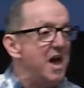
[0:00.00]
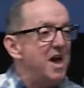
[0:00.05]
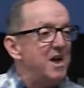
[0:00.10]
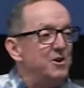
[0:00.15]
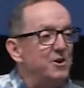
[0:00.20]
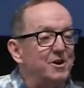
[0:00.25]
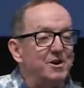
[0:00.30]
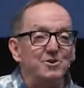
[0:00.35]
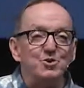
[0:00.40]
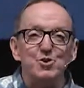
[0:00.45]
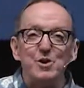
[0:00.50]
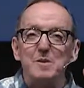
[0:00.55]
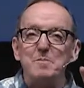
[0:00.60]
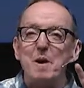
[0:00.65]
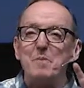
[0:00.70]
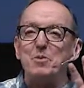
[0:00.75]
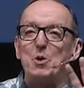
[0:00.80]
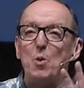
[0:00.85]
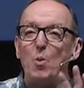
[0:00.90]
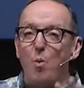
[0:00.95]
You can dream
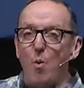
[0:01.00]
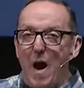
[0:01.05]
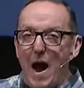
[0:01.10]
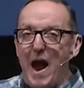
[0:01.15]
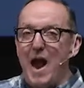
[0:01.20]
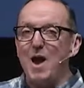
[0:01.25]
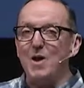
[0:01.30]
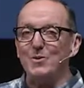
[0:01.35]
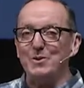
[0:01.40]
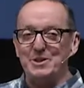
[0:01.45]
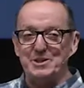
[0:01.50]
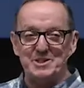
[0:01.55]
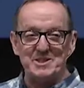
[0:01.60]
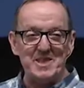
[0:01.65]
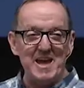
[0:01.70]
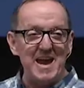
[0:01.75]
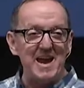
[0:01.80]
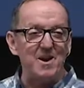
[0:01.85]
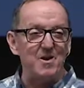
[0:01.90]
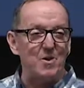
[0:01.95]
up the wildest
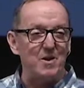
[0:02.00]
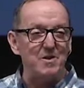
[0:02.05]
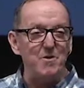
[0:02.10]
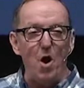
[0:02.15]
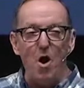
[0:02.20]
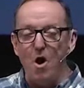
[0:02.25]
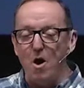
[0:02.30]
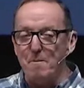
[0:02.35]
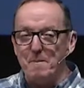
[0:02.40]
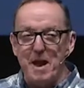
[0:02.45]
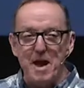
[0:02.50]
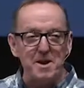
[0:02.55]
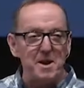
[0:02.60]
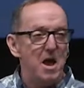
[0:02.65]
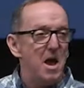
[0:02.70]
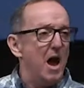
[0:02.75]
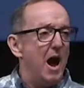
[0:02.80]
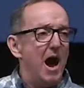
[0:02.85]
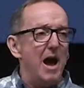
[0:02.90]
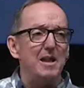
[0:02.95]
thing going, oh, man,
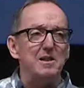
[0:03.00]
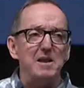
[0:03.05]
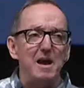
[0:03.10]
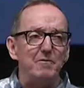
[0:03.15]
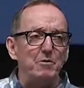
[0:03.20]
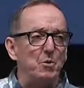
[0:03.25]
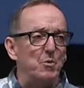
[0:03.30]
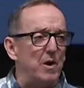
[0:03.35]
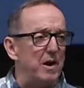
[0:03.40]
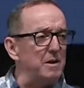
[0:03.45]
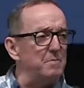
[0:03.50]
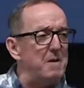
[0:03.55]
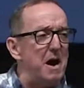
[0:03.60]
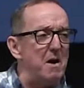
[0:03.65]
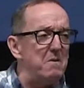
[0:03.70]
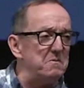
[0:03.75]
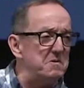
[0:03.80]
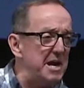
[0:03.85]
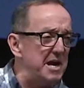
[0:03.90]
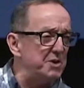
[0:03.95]
I love it when I'm
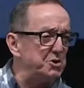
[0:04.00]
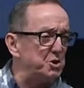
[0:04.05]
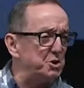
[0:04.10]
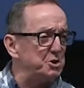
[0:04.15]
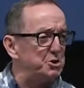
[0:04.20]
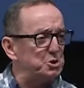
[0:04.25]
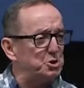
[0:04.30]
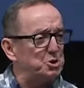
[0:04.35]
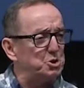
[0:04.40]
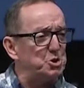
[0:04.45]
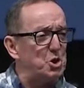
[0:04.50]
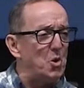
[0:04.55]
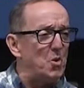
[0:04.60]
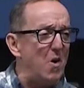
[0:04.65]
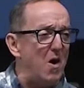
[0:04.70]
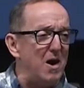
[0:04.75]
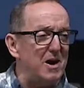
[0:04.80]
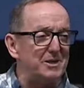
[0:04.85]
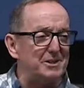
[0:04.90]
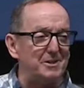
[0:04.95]
out in nature. This is so
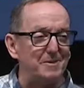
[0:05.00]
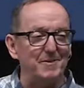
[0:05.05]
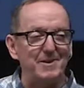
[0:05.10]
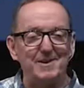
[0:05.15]
awesome.